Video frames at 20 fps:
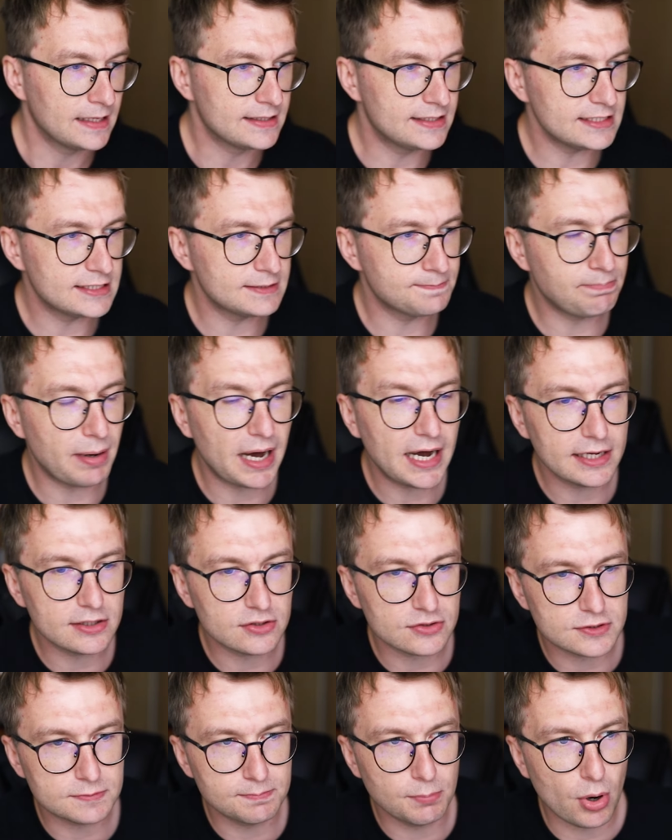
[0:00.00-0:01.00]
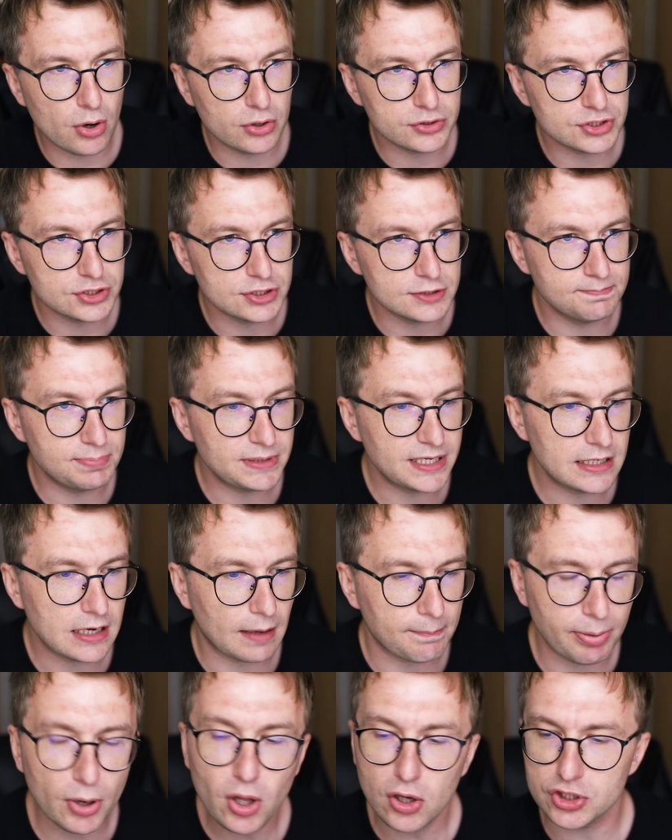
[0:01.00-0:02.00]
despite Osmosis
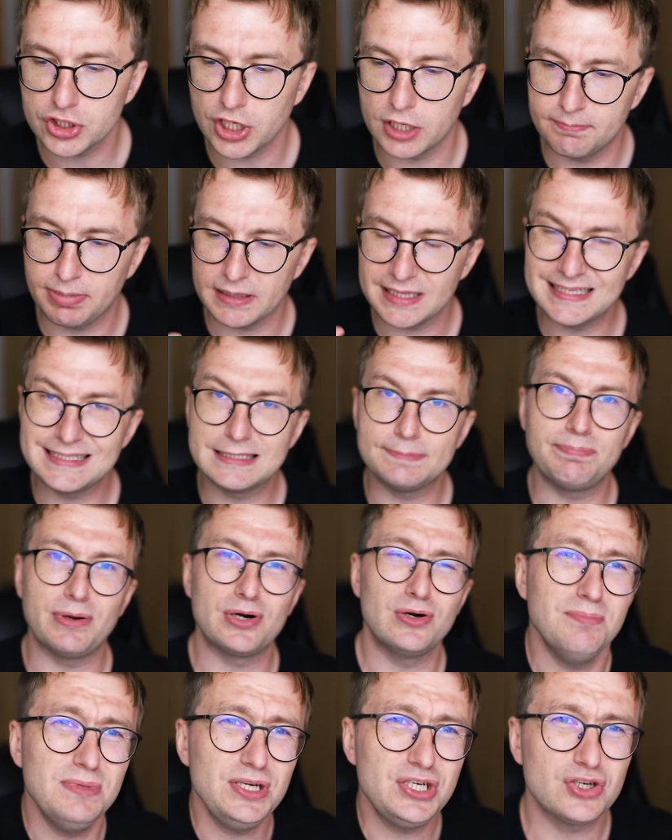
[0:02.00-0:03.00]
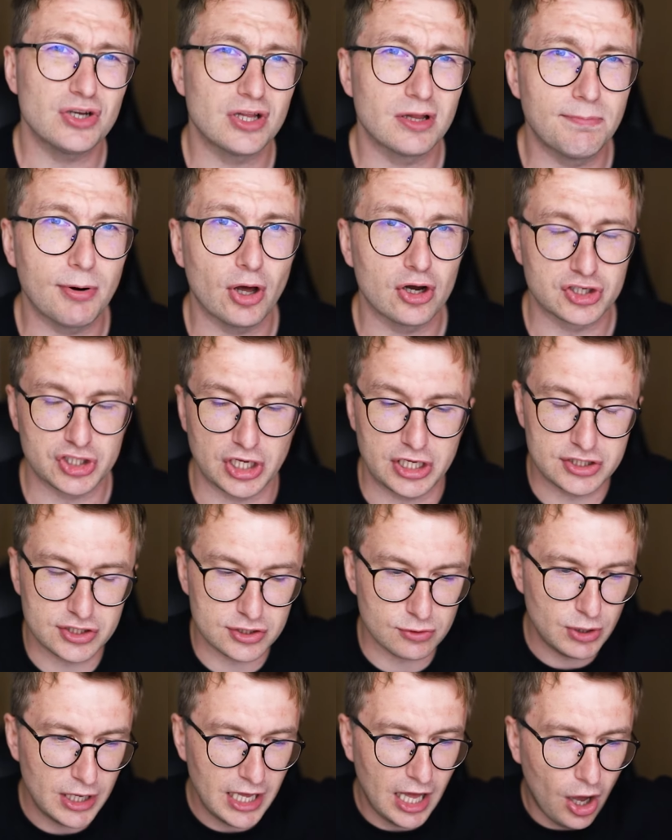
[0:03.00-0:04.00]
being a blockchain, but it's permissioned blockchain.
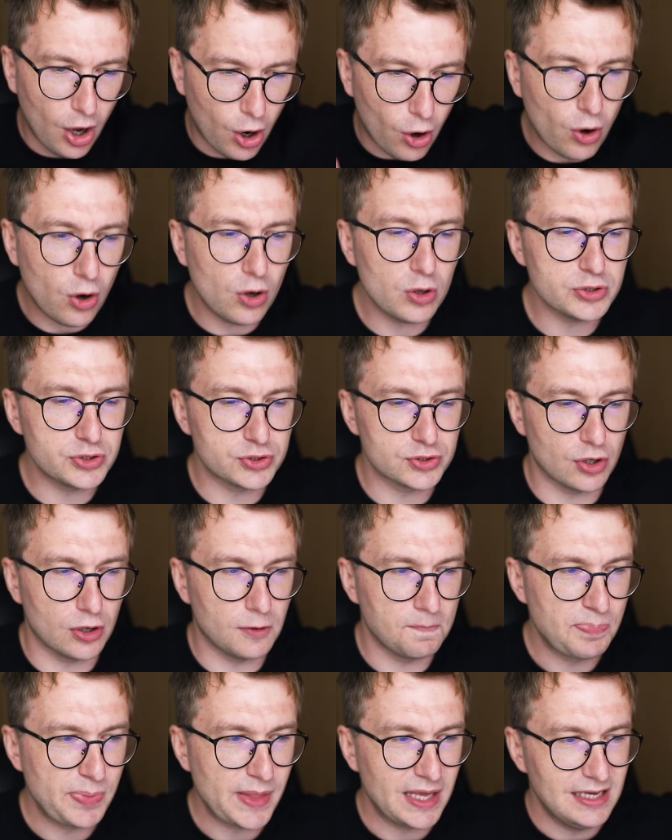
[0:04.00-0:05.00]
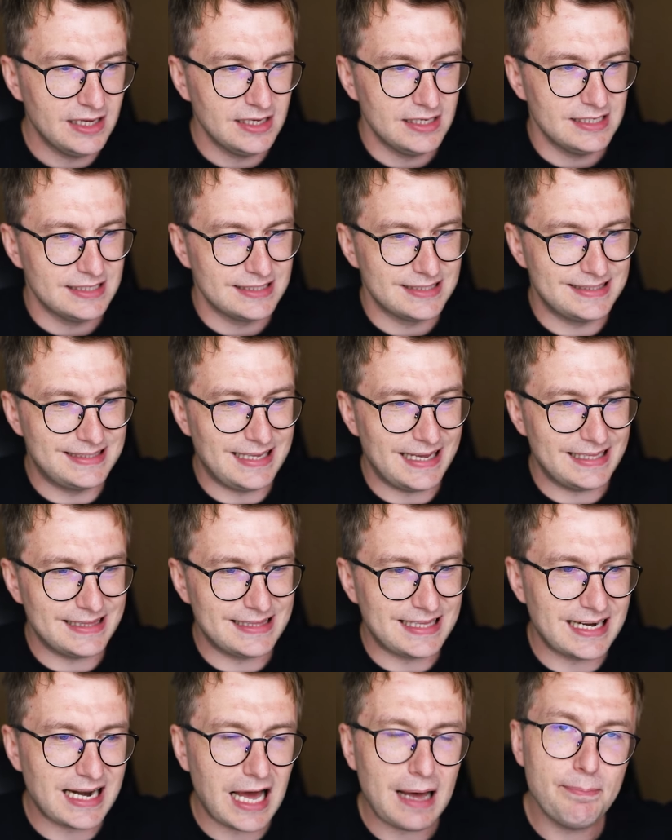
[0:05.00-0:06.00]
So also,
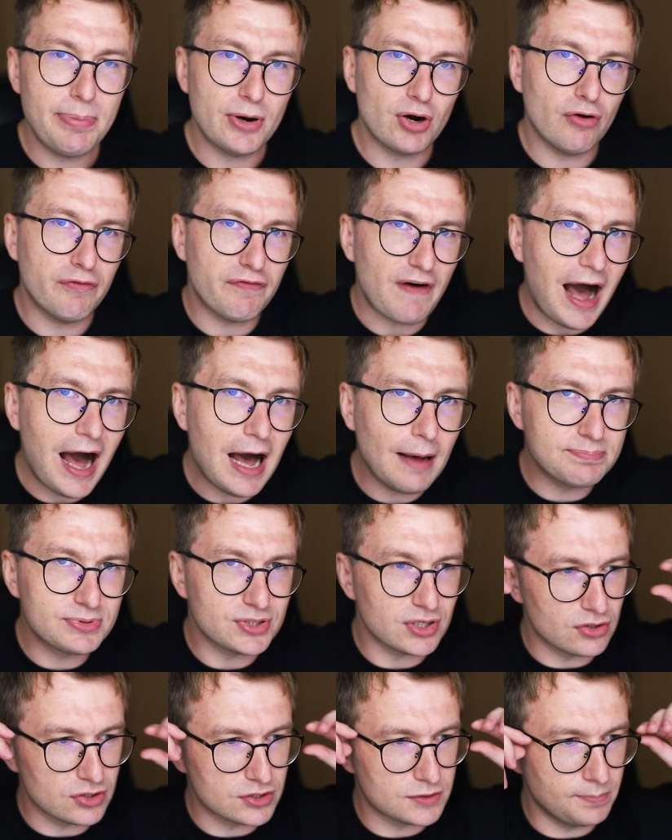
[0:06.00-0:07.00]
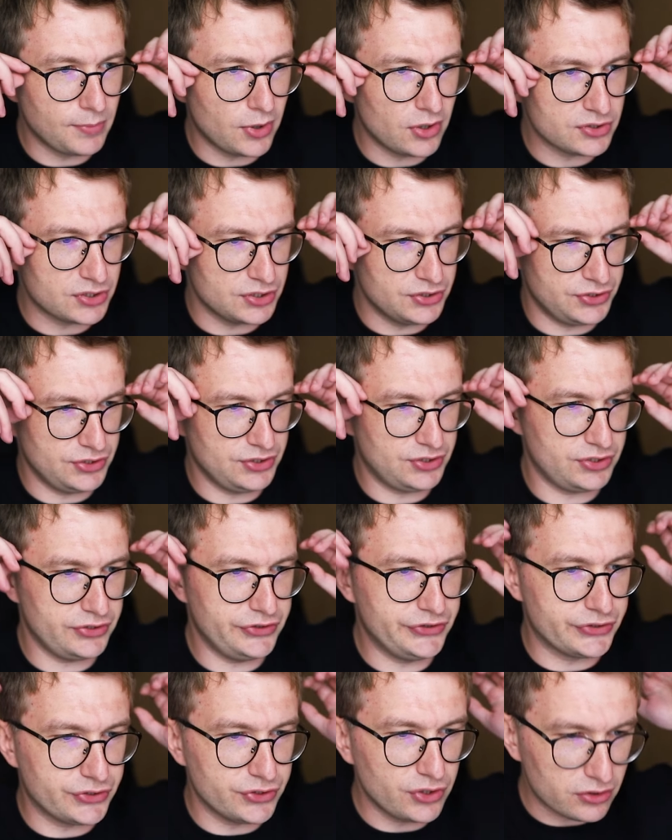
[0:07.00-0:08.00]
The number of apps on Osmosis
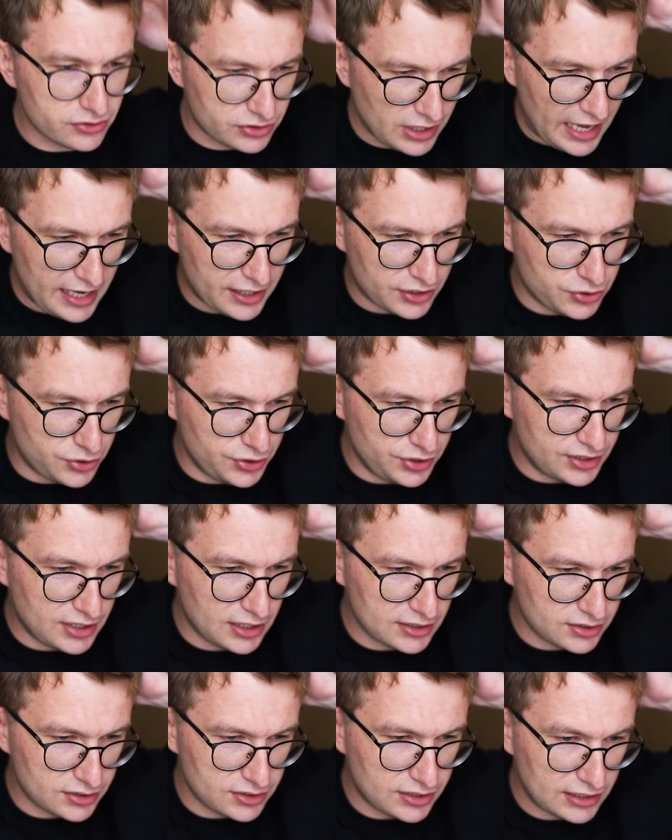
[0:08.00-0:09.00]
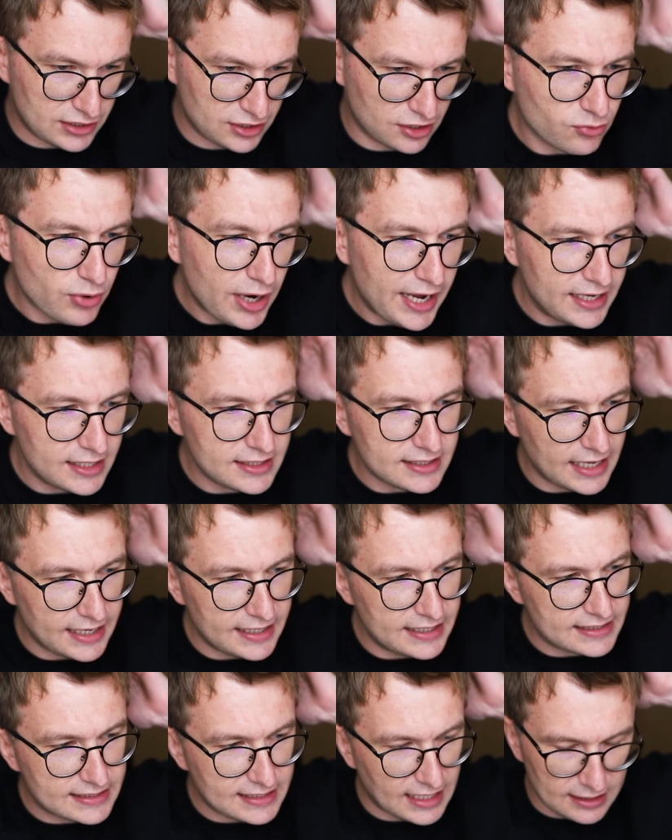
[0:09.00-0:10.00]
is not actually that great,
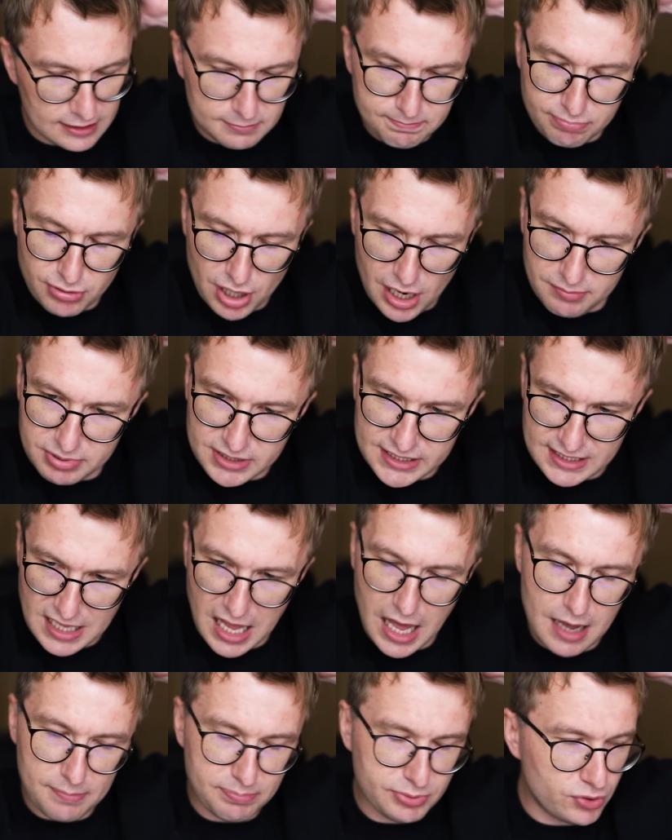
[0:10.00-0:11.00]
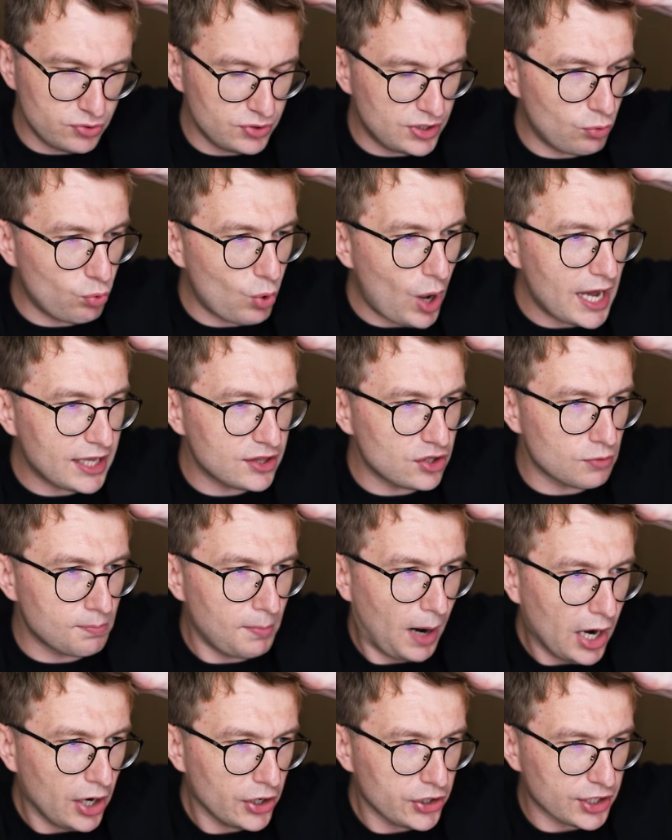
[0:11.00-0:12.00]
and it can probably tap to the wider
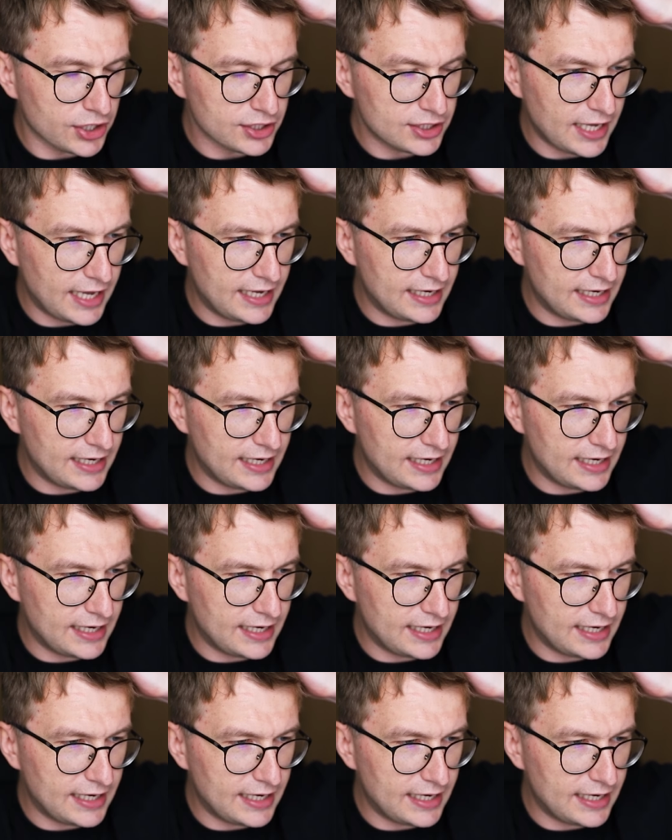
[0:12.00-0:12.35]
market.